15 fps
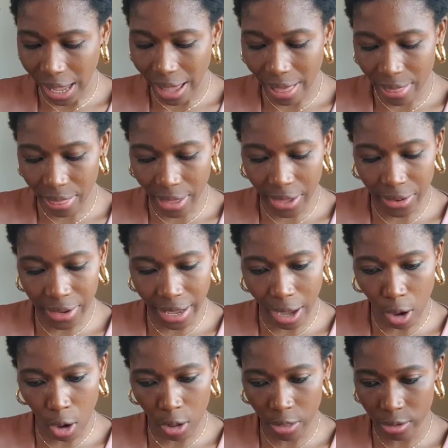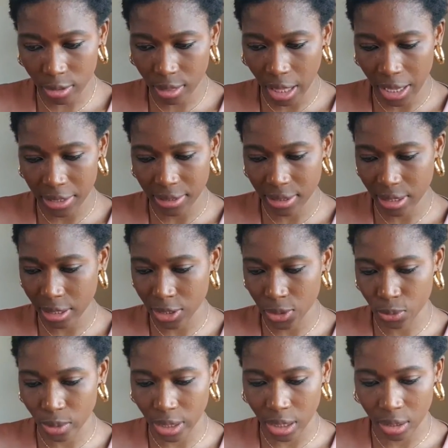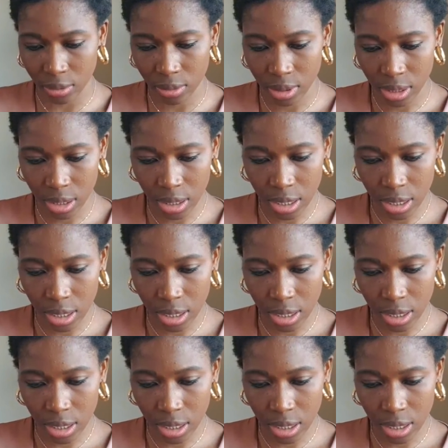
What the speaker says: And then there are other things here as well.